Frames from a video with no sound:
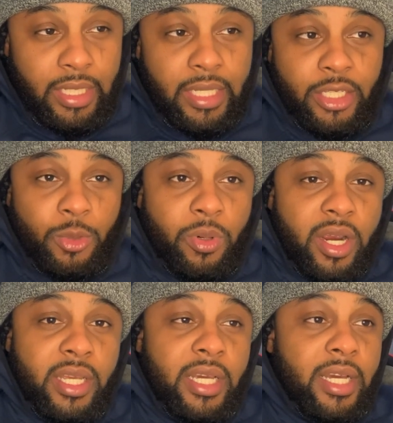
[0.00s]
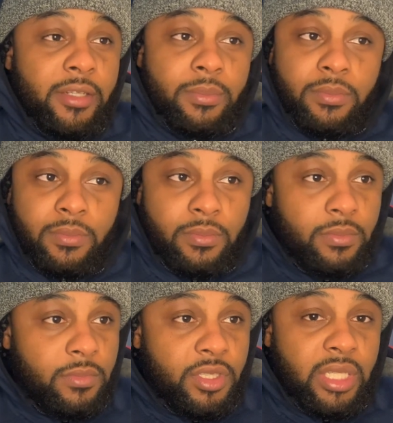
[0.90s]
You probably got
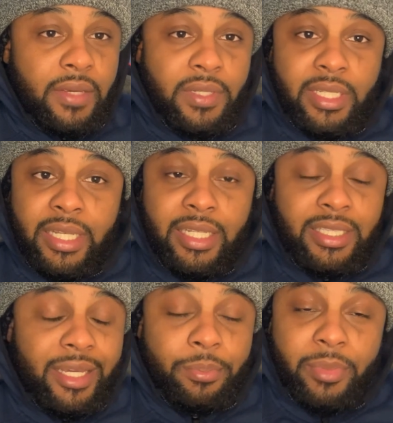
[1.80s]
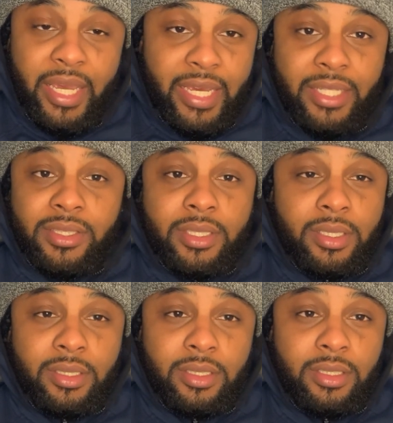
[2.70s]
7 days at max.
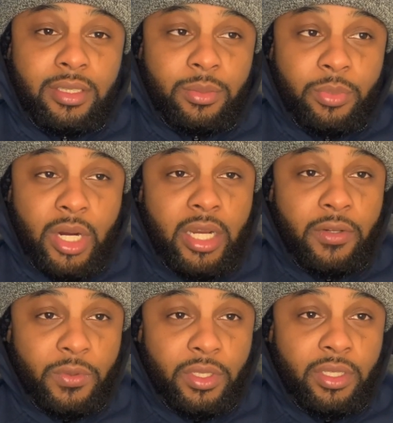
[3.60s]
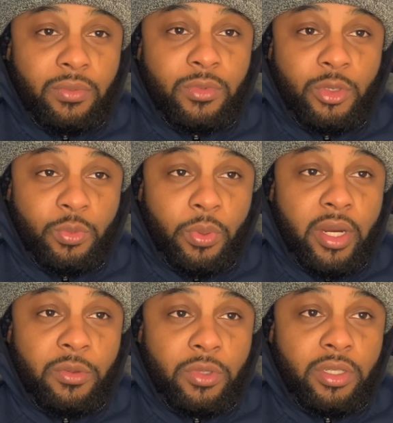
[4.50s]
You probably
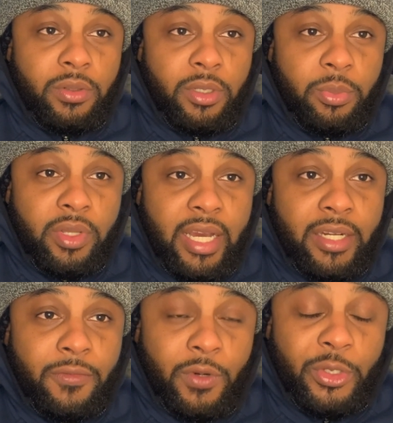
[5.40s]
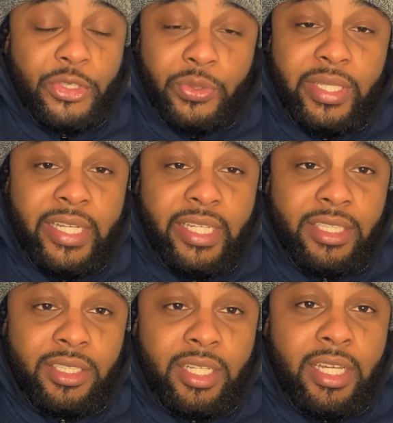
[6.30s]
want to apply the first 3
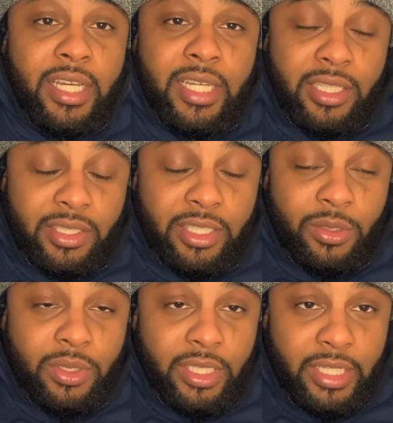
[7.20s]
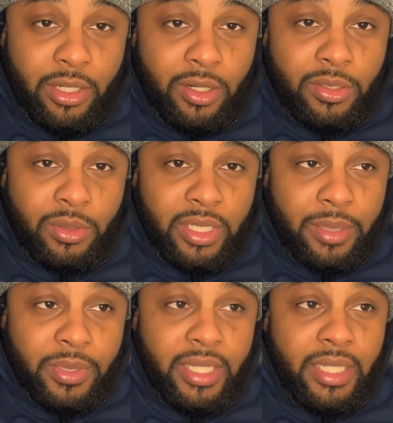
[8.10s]
days, because they're going to take all those
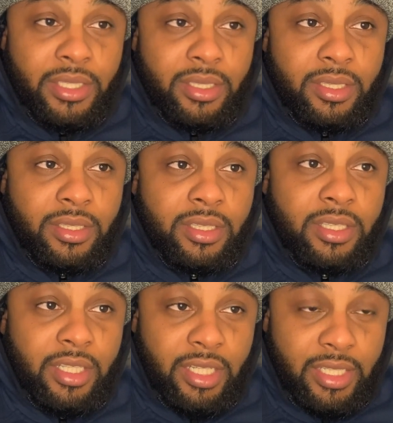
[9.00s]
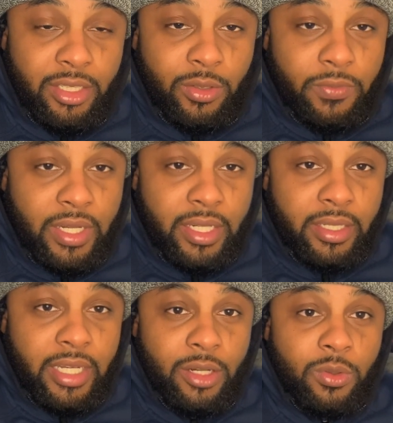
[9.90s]
applications and they're going to find
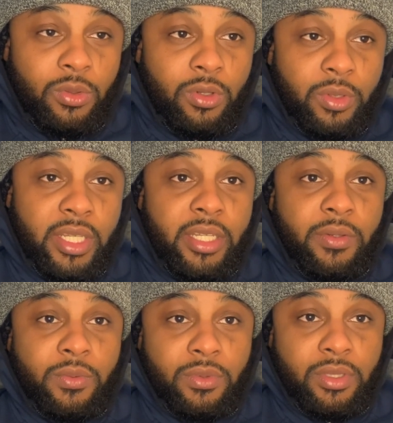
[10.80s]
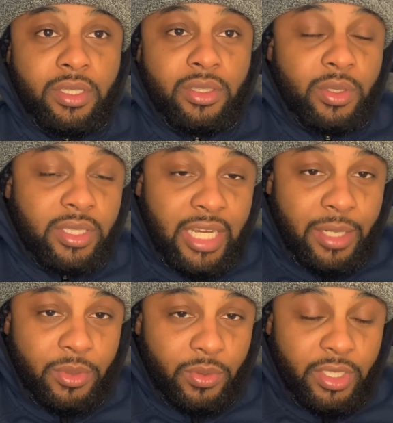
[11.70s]
out, okay, these are the
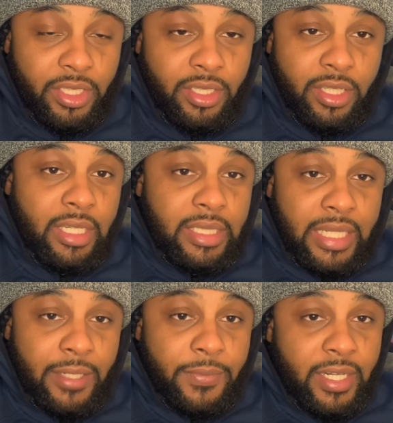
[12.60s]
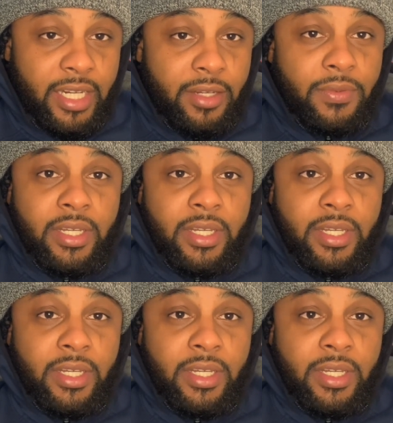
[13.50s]
top three, top five.